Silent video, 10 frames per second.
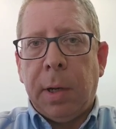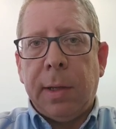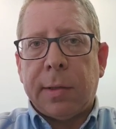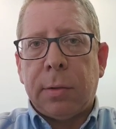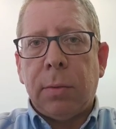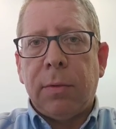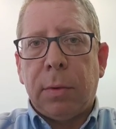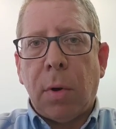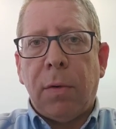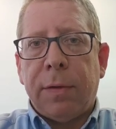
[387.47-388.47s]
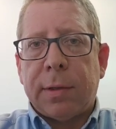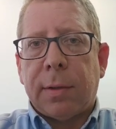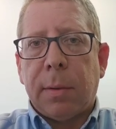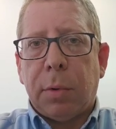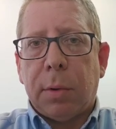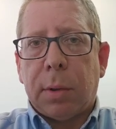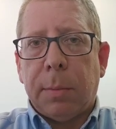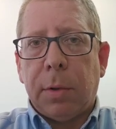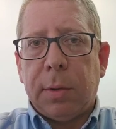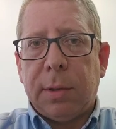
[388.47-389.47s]
Please do go visit the border
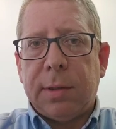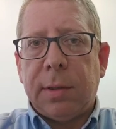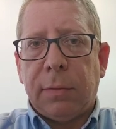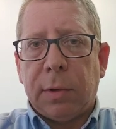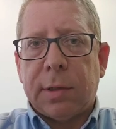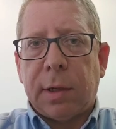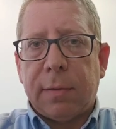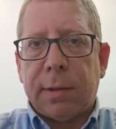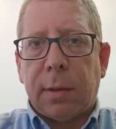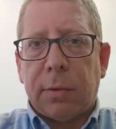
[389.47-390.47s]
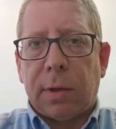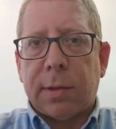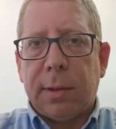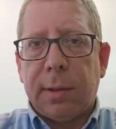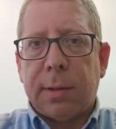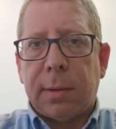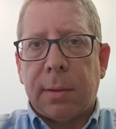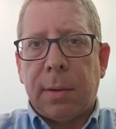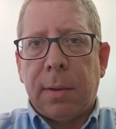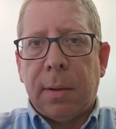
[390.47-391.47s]
community, see for yourselves the atrocities.
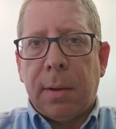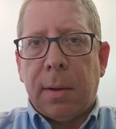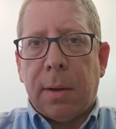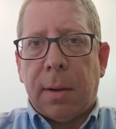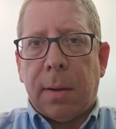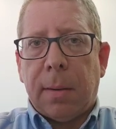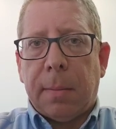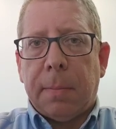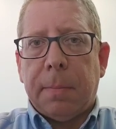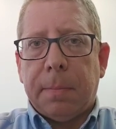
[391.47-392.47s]
There